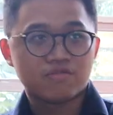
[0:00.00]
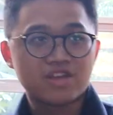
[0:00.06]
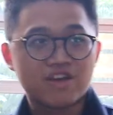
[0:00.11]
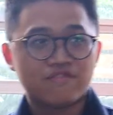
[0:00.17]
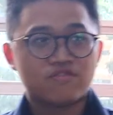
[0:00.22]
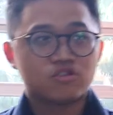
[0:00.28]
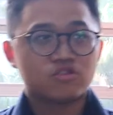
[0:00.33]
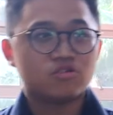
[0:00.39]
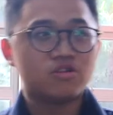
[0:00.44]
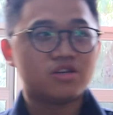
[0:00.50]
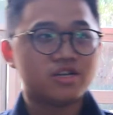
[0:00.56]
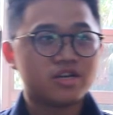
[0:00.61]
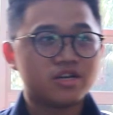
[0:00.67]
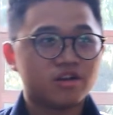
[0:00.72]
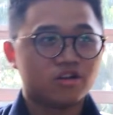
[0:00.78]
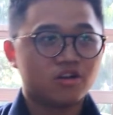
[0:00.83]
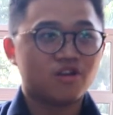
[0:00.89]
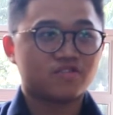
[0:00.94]
We have also
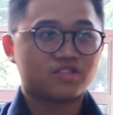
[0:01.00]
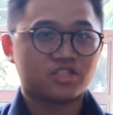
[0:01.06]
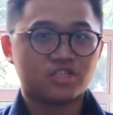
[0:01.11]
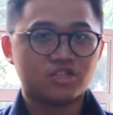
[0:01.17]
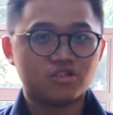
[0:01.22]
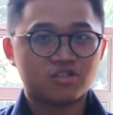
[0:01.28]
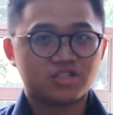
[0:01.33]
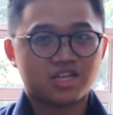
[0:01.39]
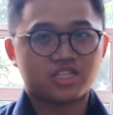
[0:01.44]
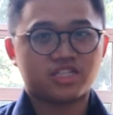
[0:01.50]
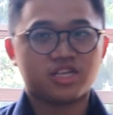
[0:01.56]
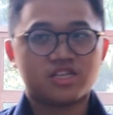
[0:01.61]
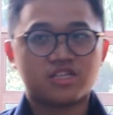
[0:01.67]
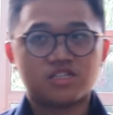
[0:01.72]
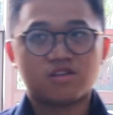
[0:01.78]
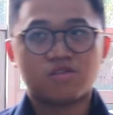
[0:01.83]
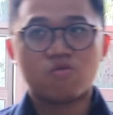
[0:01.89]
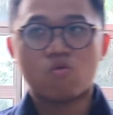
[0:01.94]
learned a lot of skills such
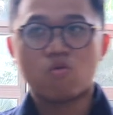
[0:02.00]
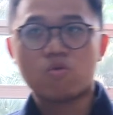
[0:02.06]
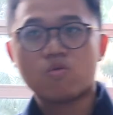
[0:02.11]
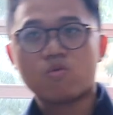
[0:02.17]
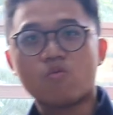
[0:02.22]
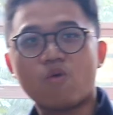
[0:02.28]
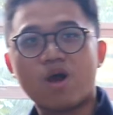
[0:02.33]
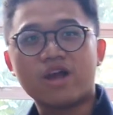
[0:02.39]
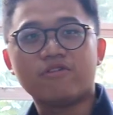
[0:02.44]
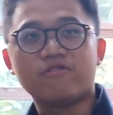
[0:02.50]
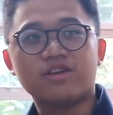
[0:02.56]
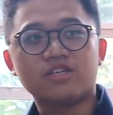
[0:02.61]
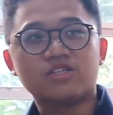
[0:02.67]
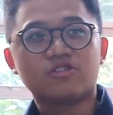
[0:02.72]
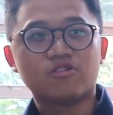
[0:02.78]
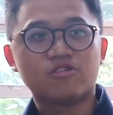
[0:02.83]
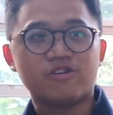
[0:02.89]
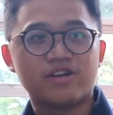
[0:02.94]
as wiring,
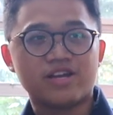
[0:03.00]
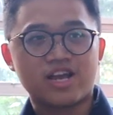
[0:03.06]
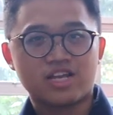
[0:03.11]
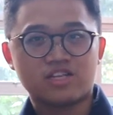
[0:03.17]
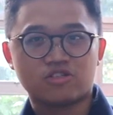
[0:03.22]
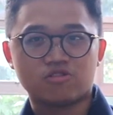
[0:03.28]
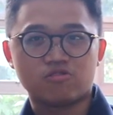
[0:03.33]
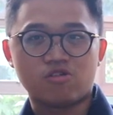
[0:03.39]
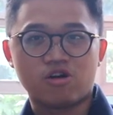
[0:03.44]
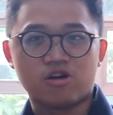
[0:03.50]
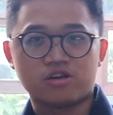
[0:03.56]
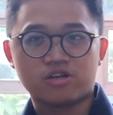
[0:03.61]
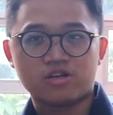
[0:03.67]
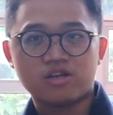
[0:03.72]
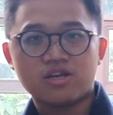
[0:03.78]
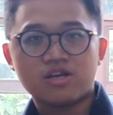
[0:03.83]
soldering, and so on.